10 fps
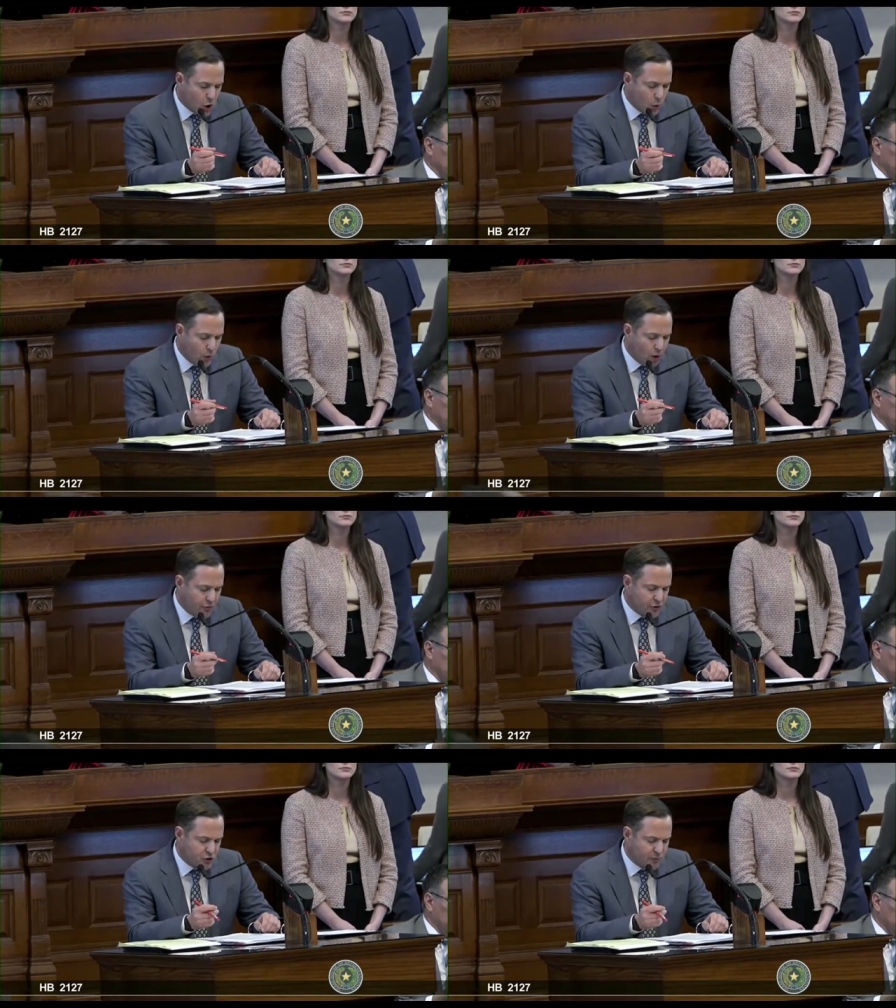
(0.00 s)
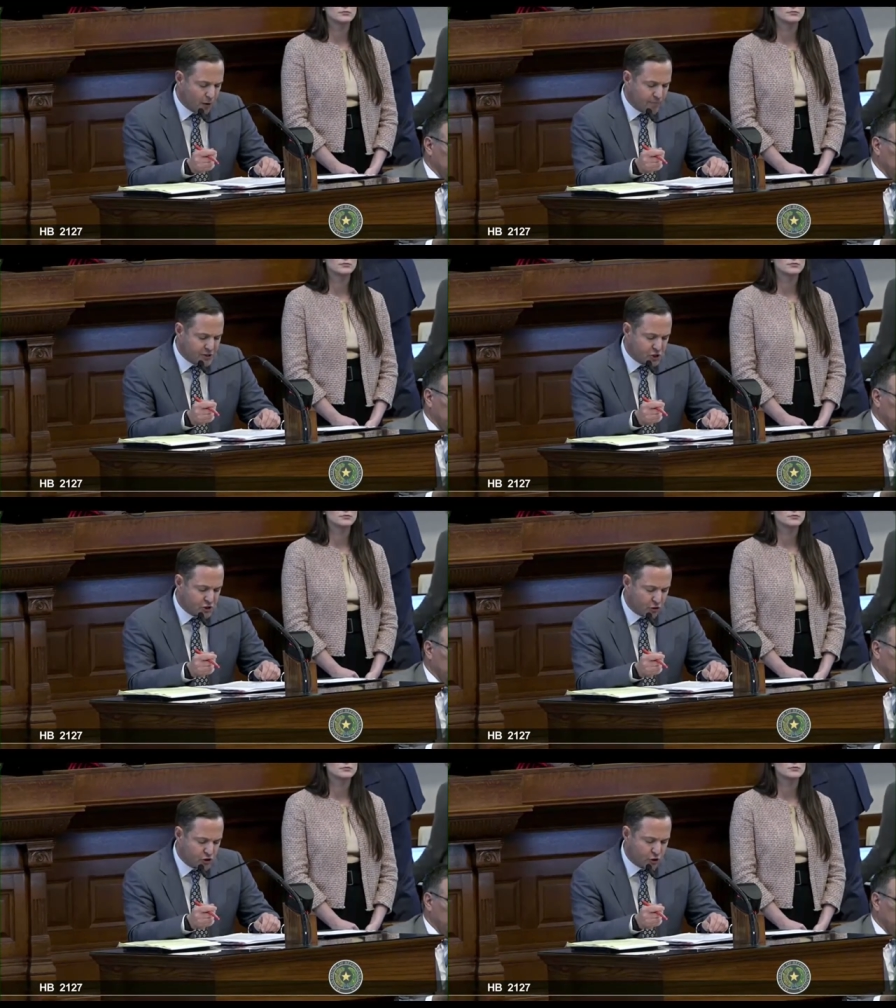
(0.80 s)
We want those small business
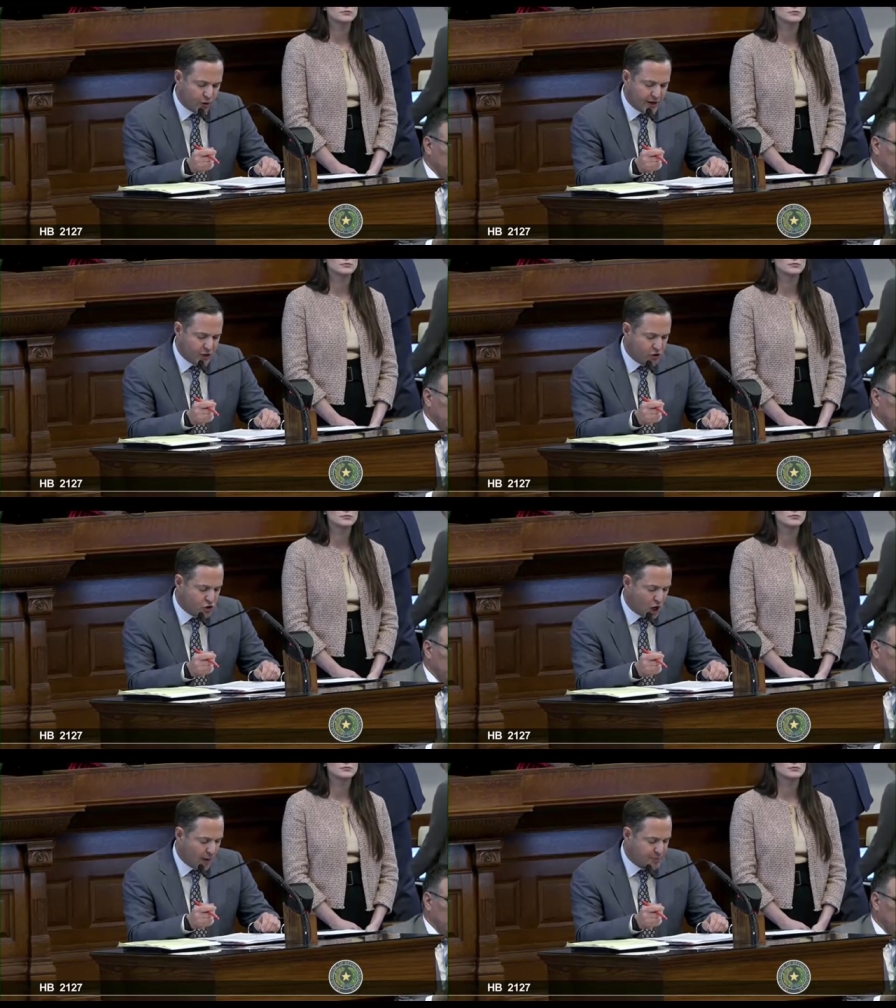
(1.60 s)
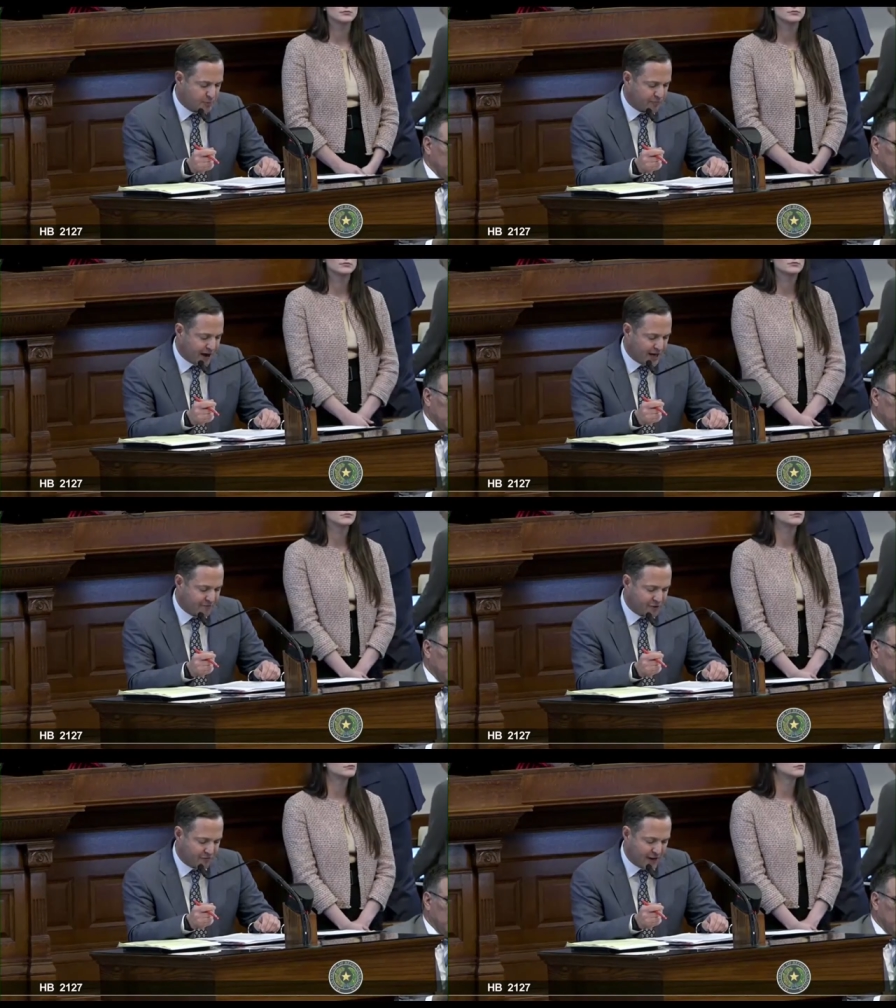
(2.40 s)
owners creating new jobs and providing
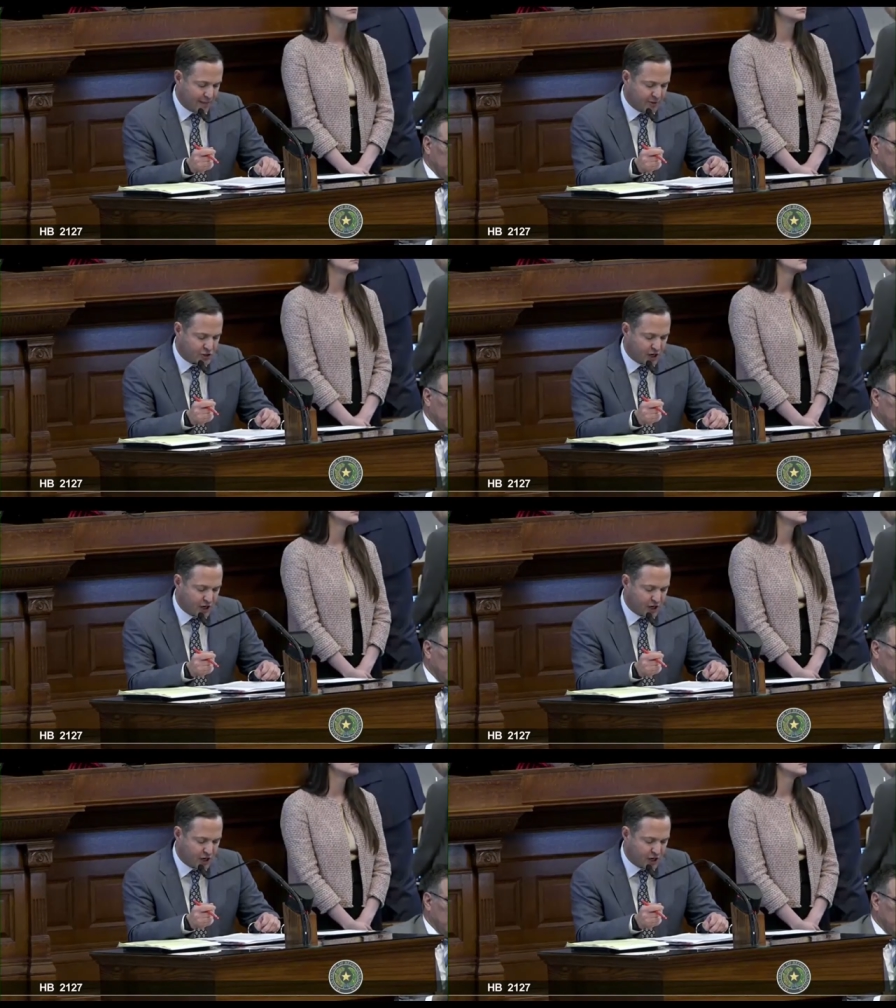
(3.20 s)
for their families,